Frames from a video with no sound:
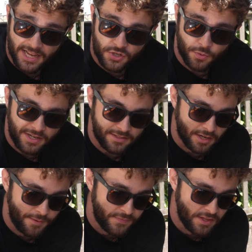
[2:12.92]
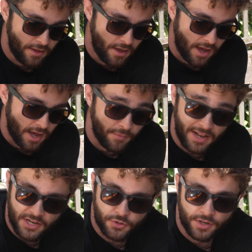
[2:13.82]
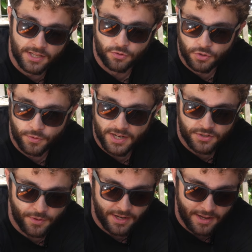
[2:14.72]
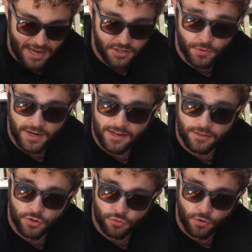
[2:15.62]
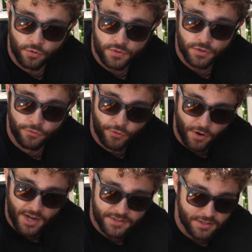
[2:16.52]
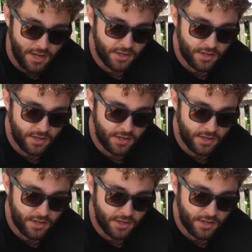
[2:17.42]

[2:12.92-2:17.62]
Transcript: actuator, electronic throttle actuator, actuating the throttles for us.